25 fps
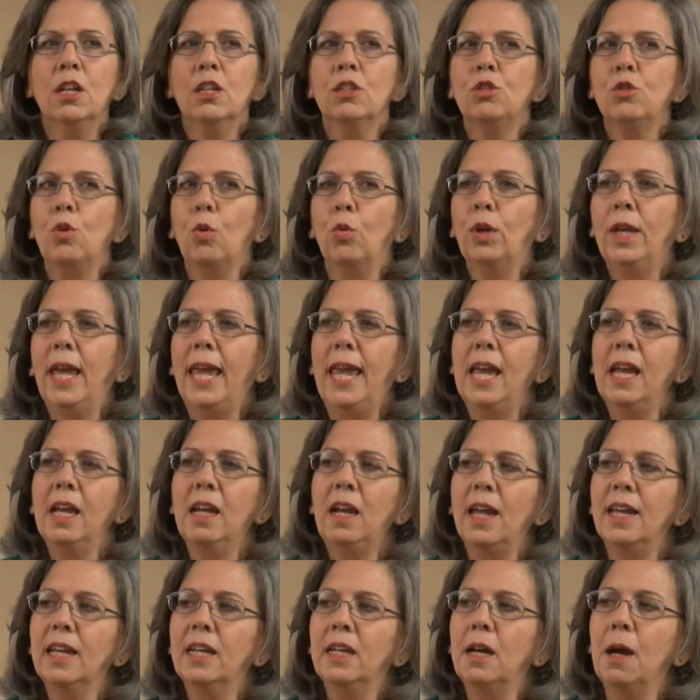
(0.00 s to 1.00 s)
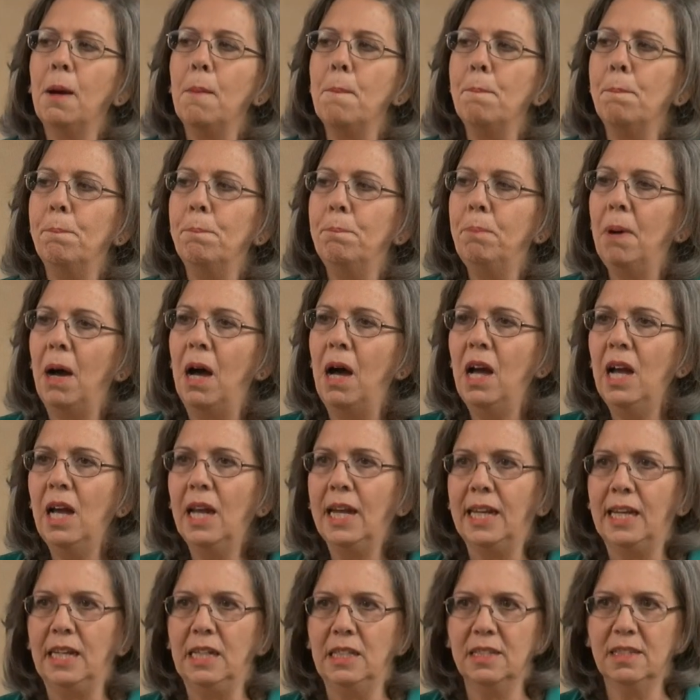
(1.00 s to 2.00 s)
So can I
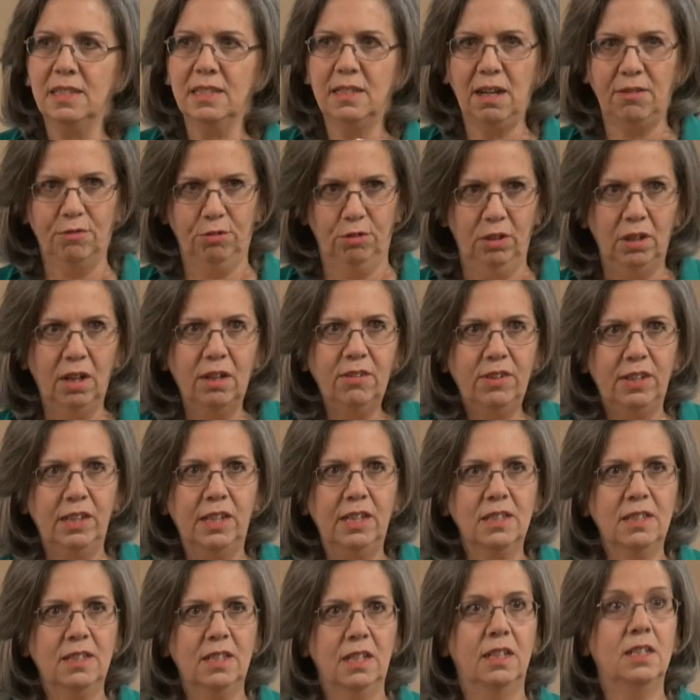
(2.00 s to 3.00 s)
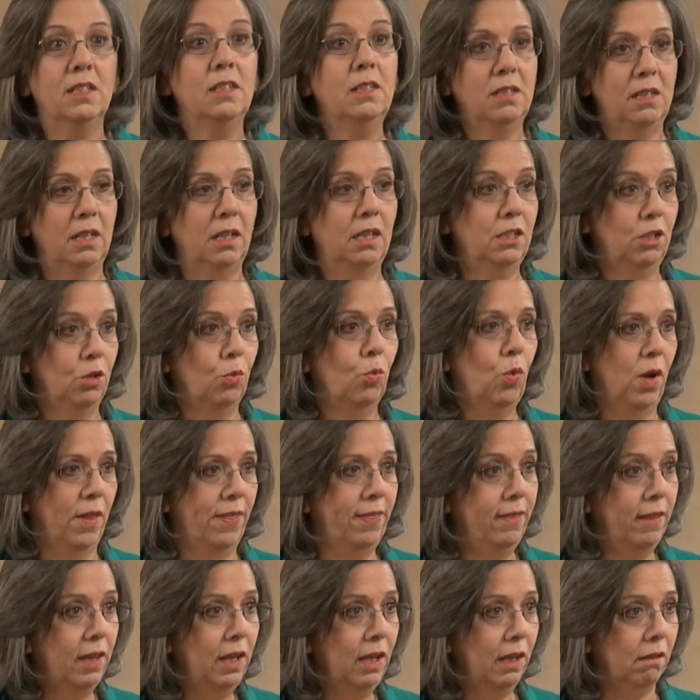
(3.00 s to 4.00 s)
combine several of the incidents into one
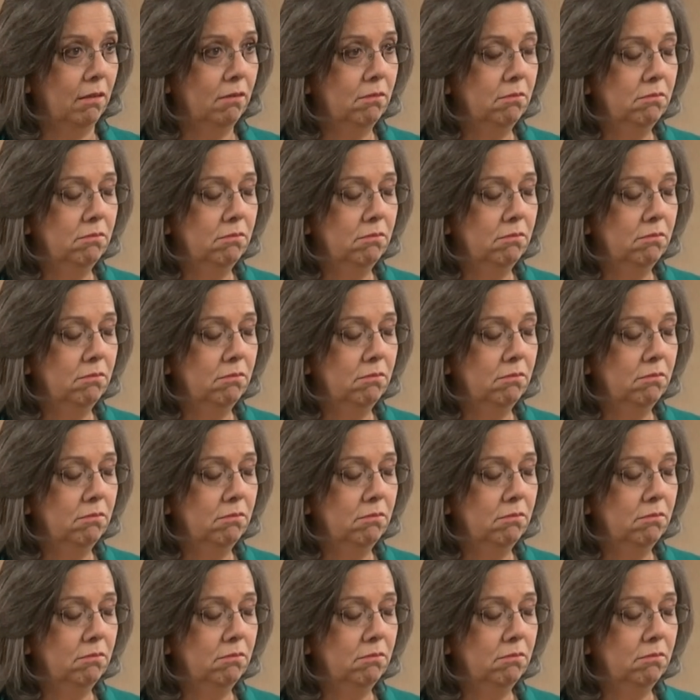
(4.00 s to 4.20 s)
thing?